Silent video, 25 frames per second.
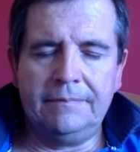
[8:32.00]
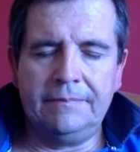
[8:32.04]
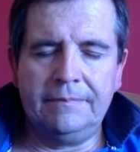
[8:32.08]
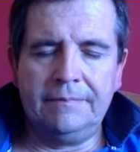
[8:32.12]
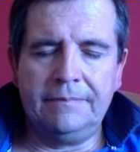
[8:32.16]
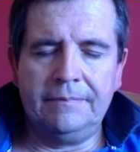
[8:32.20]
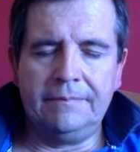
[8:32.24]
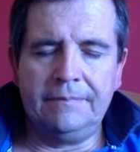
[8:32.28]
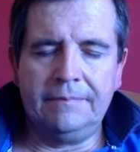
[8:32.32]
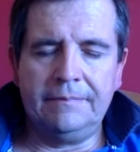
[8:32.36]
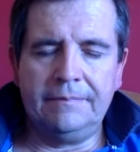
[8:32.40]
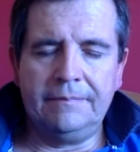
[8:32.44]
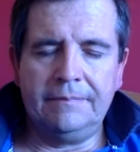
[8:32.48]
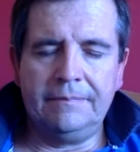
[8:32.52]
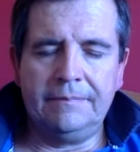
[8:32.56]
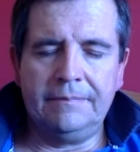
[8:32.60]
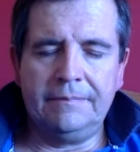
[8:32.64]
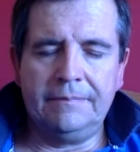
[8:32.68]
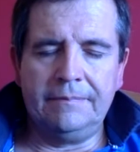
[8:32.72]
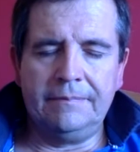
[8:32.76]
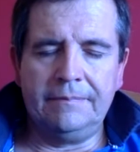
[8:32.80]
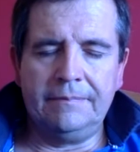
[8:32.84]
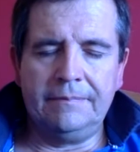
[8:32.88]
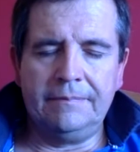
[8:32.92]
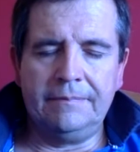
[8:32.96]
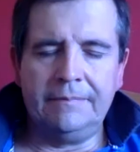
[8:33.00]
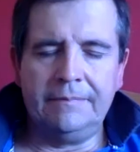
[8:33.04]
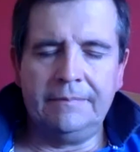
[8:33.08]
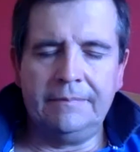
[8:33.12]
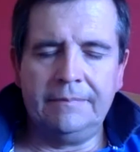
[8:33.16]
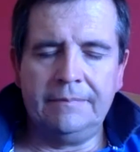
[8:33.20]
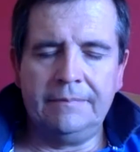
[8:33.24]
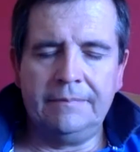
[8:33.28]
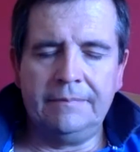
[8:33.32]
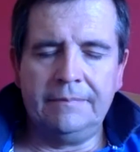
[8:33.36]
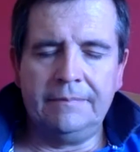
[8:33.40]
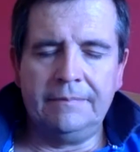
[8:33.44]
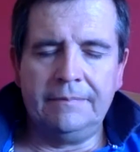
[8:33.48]

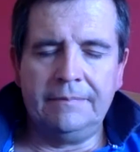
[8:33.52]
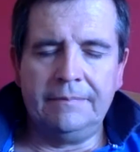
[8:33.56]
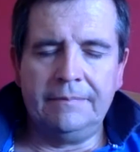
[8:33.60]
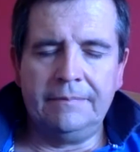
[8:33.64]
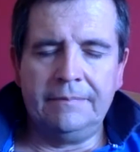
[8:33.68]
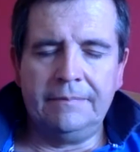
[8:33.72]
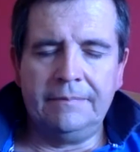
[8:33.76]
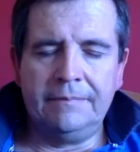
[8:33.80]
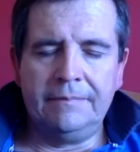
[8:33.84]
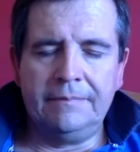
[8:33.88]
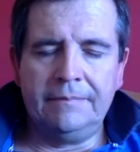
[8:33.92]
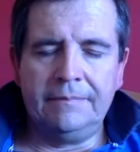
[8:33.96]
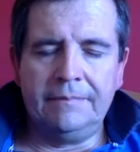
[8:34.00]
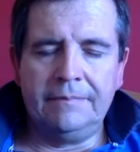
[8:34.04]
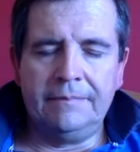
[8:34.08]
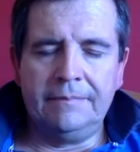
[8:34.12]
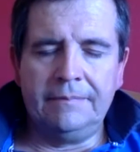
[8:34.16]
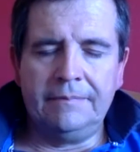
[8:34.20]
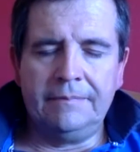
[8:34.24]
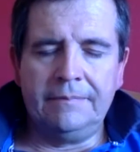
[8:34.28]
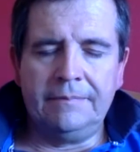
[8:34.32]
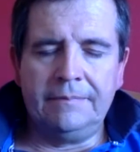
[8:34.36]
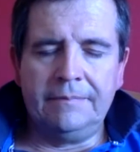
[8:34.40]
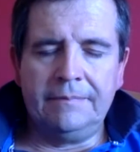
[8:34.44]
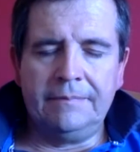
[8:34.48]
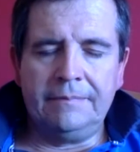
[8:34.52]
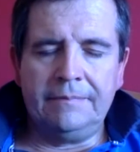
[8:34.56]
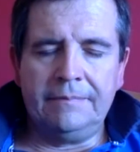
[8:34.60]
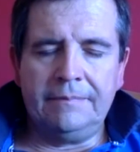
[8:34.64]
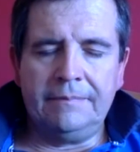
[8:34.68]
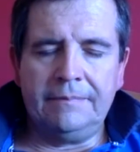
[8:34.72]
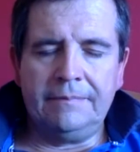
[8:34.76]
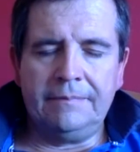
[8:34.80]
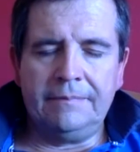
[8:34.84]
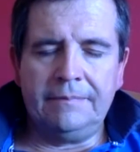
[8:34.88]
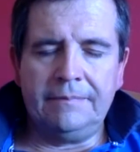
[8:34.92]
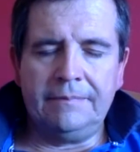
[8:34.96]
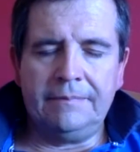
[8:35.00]

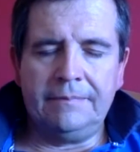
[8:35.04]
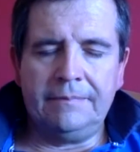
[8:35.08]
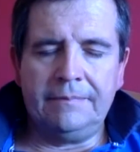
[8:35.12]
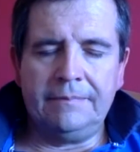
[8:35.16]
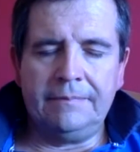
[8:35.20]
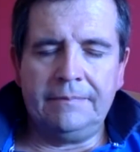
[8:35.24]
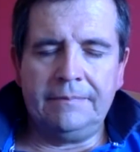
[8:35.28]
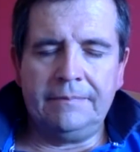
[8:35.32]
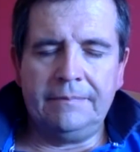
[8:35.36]
Nothing is said.